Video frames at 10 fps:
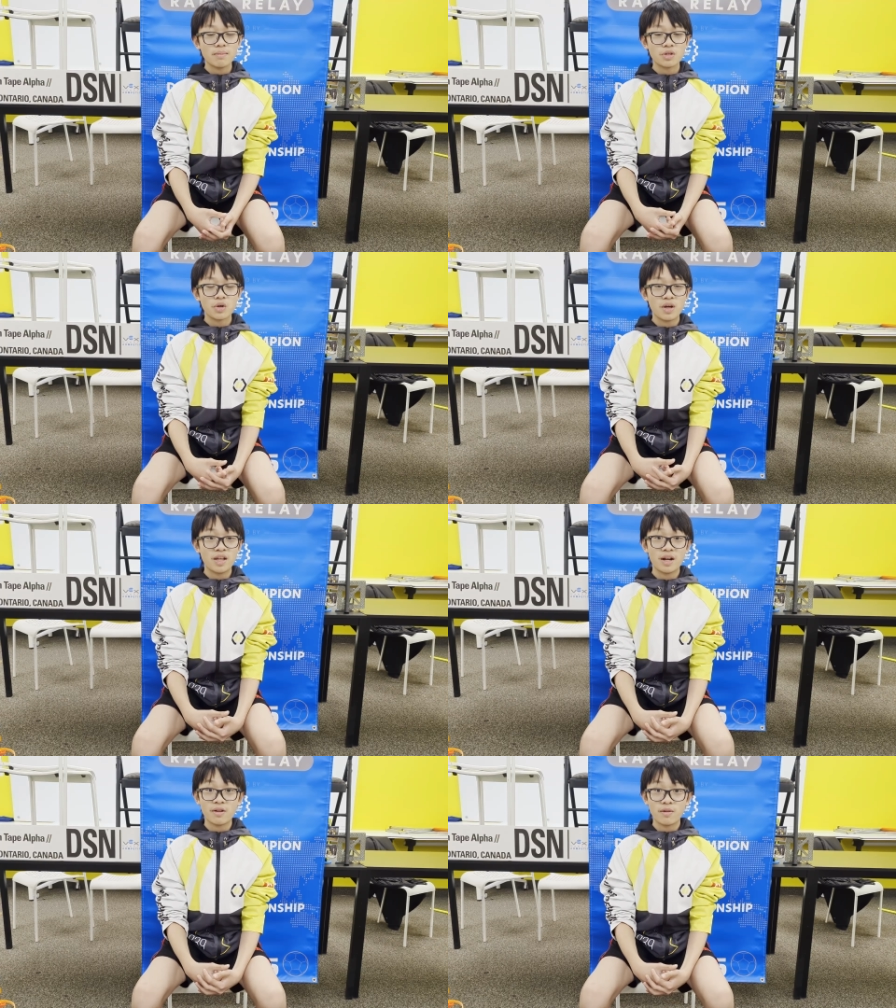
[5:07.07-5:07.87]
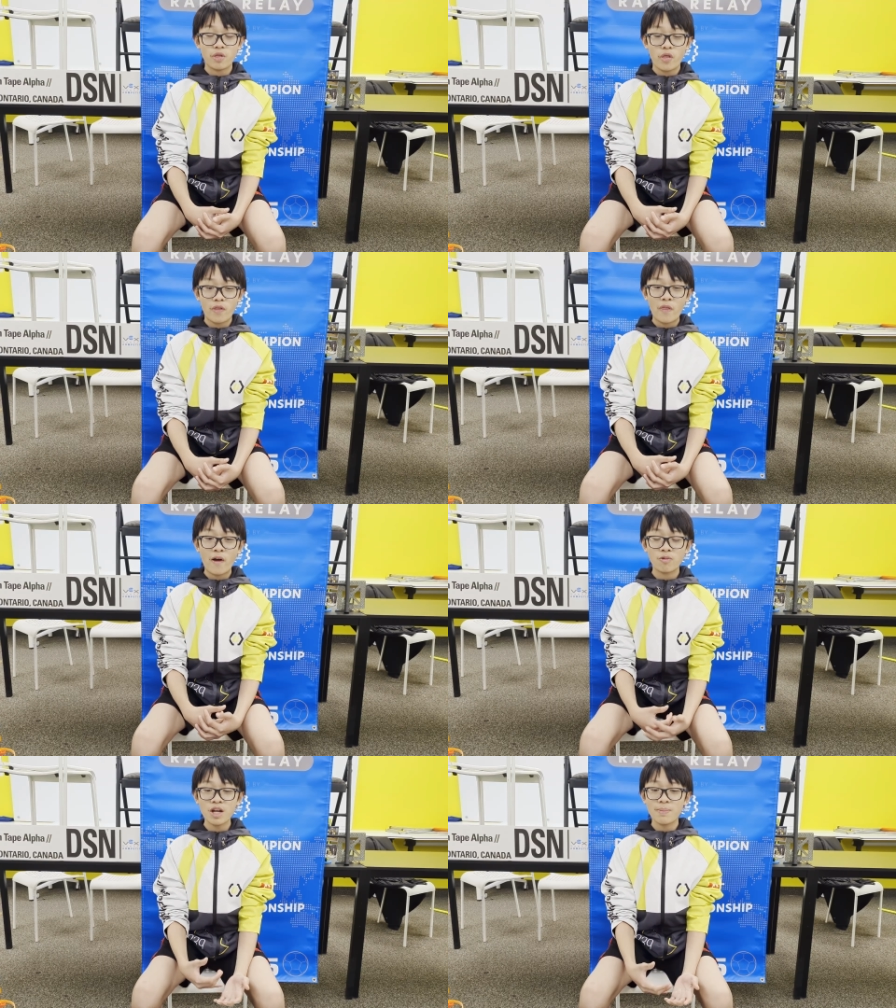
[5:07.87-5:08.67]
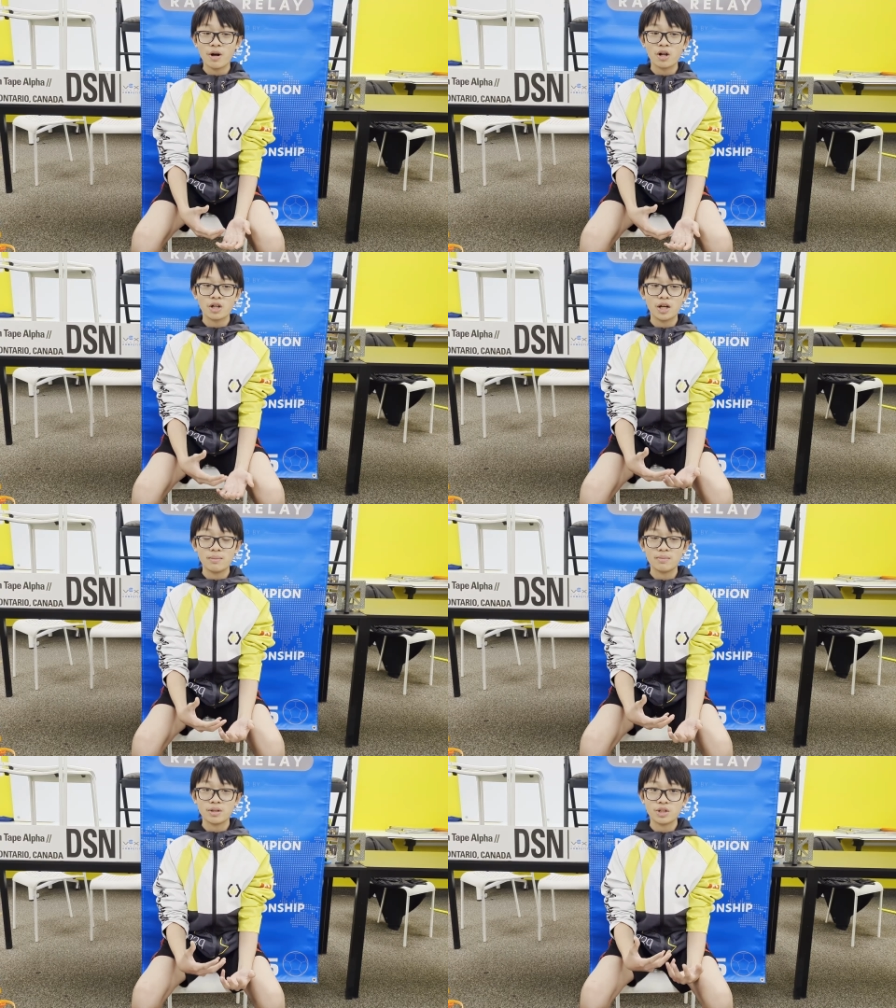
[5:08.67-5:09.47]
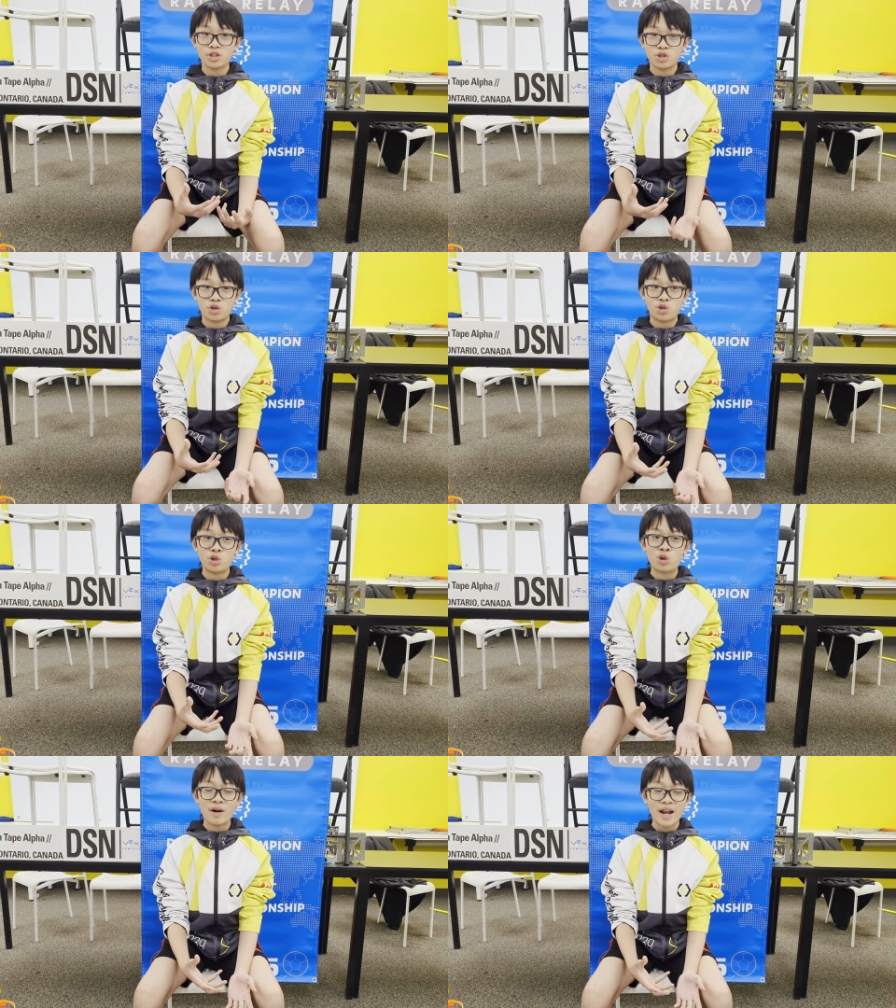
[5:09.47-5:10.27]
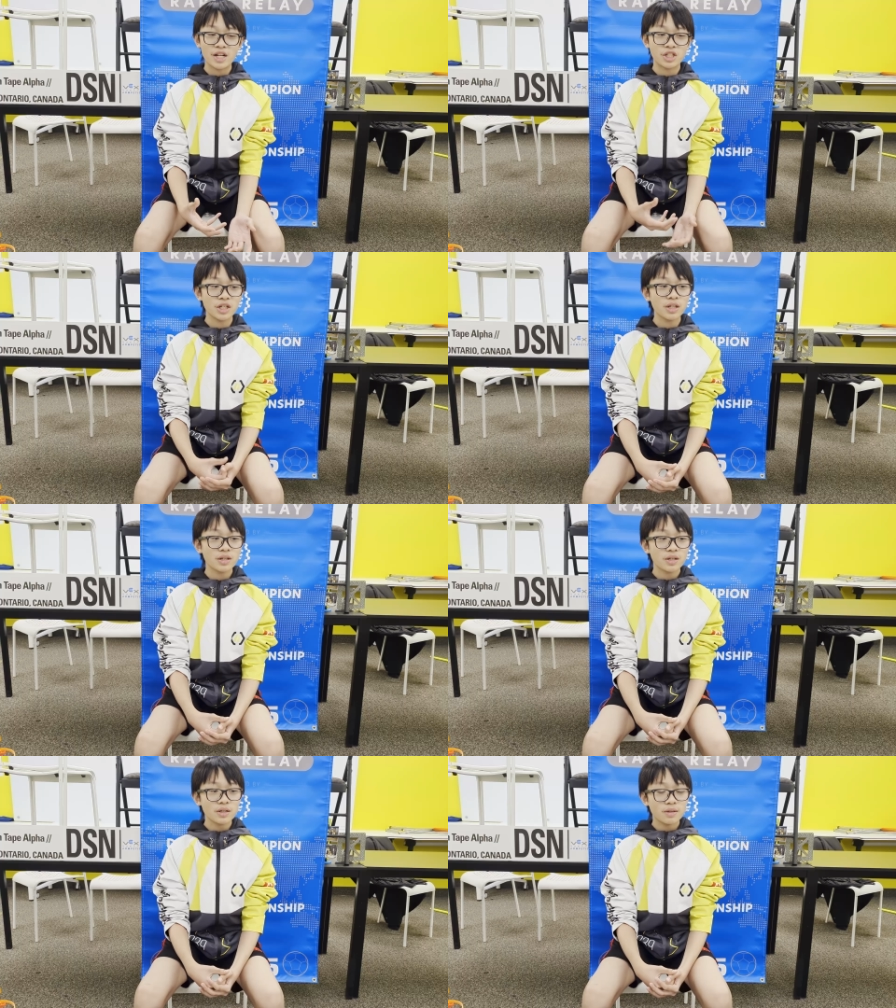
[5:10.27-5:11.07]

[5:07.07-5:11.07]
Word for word: So in our 3-ball strategy,